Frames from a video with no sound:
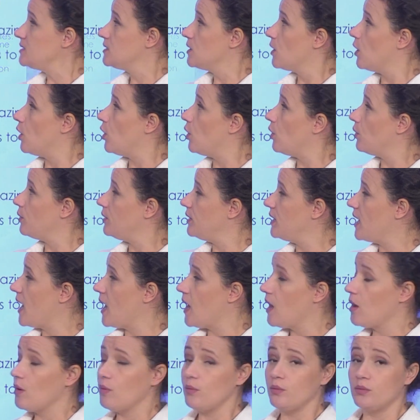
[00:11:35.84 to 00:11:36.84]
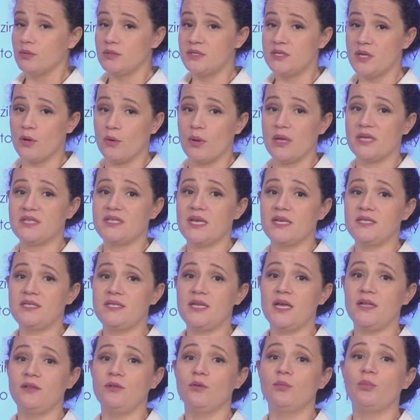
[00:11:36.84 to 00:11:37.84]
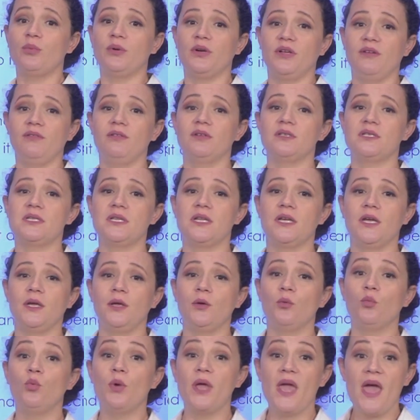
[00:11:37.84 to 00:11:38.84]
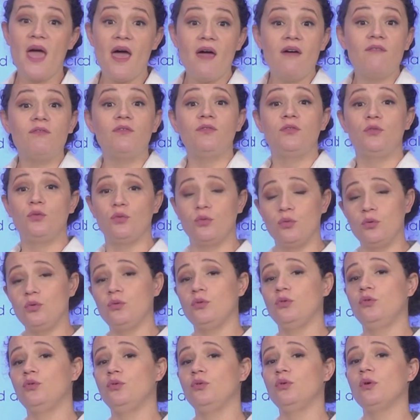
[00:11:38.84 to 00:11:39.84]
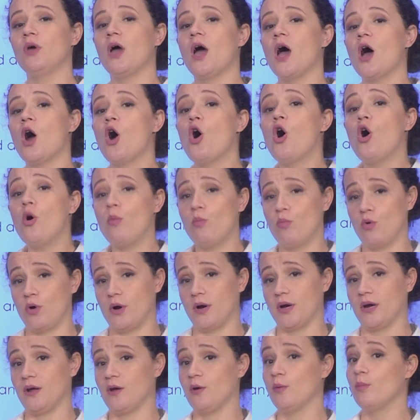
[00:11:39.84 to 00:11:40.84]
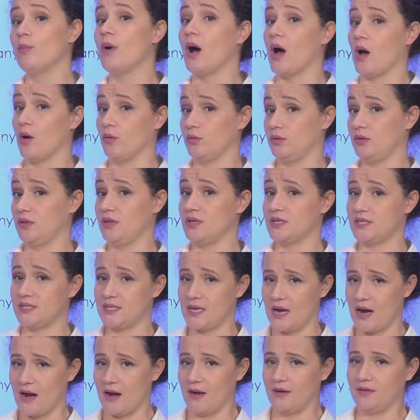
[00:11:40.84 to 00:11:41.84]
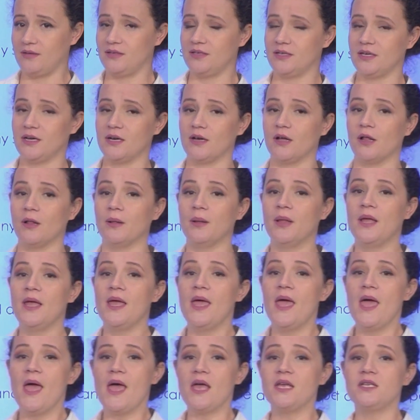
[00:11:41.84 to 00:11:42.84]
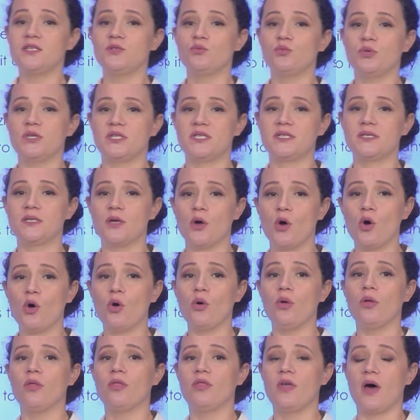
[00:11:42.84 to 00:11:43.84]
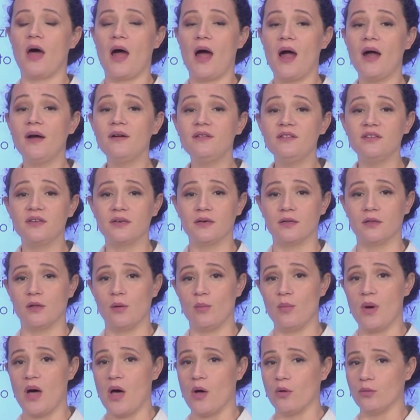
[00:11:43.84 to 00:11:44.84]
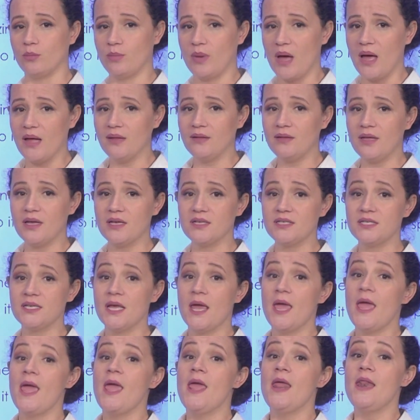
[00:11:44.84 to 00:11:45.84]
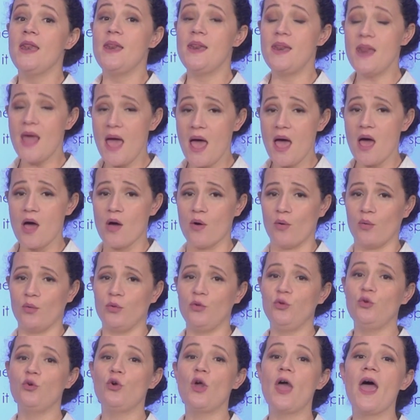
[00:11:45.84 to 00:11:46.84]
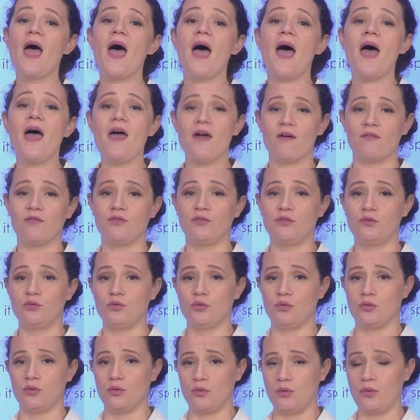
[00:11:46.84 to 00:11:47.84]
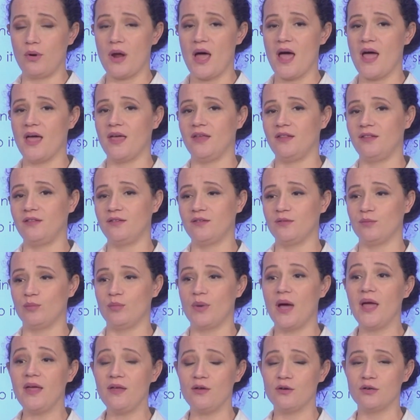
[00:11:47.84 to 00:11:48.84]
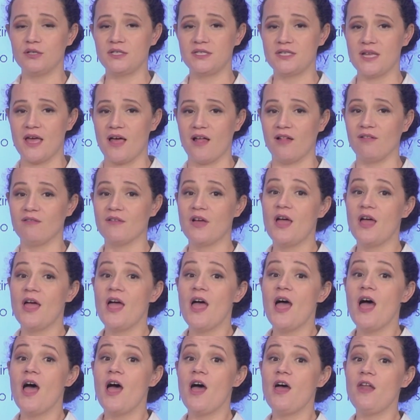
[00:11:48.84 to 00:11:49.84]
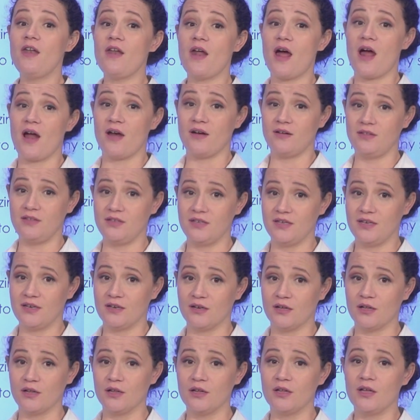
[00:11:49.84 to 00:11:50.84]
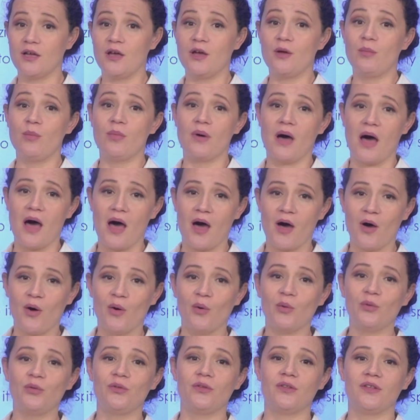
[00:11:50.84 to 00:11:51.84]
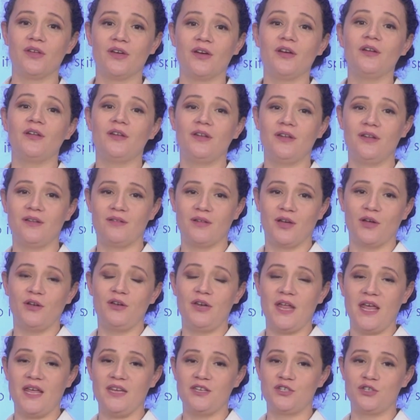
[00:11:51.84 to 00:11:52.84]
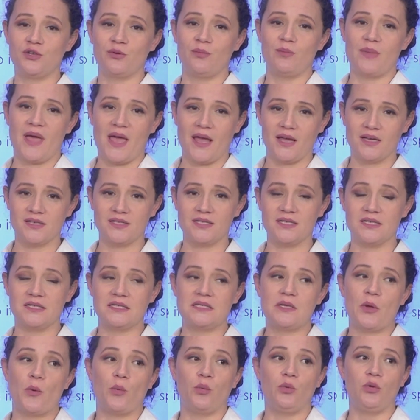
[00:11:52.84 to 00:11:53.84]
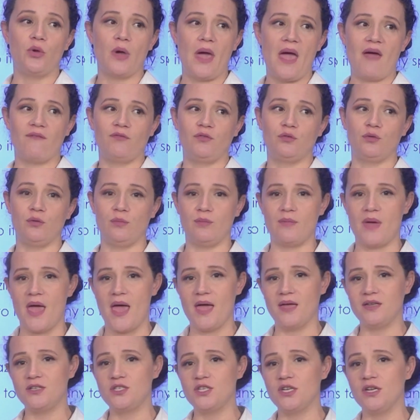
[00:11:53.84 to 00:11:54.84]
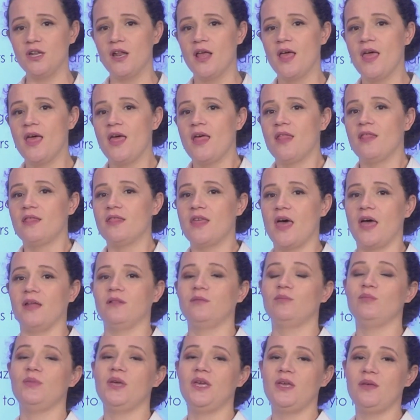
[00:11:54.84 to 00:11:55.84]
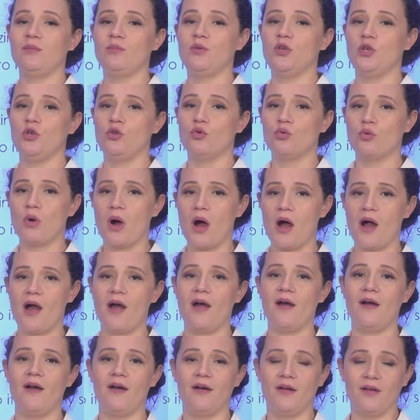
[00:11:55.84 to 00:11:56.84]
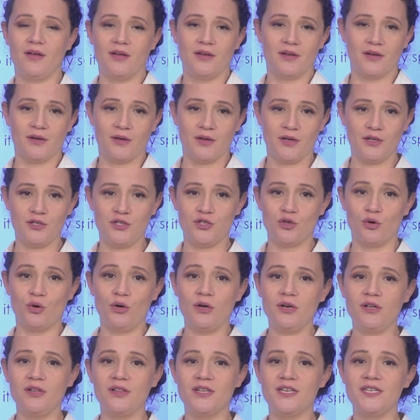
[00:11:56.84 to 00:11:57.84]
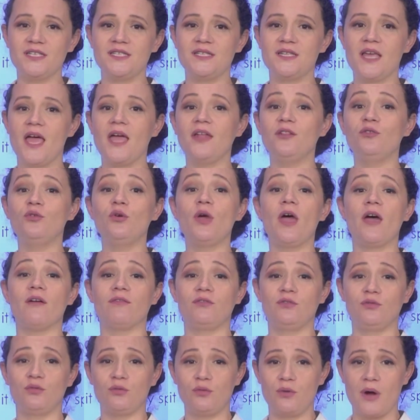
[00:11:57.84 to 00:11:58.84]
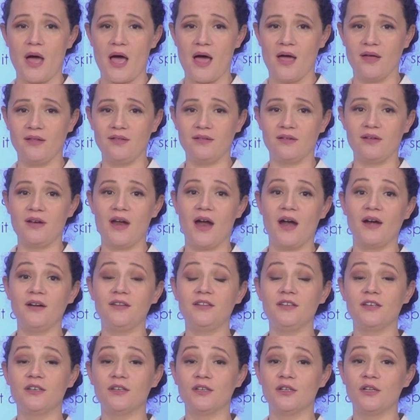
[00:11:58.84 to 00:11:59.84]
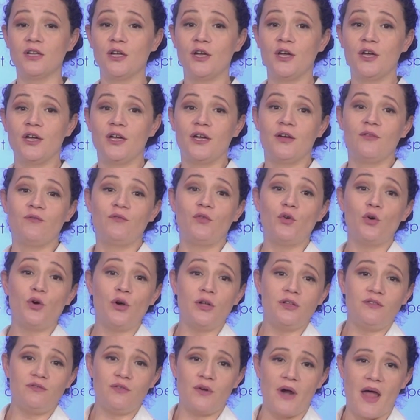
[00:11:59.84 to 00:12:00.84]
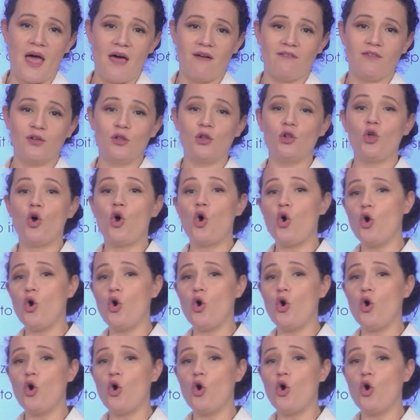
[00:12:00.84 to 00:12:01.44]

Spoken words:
on now. So as I said you previously, we have to do a homework about this article. As we saw the article about pandas, now you have to write by yourself an article about a nature magazine. So you have to imagine that maybe you are a journalist and you have to write an article for a travel or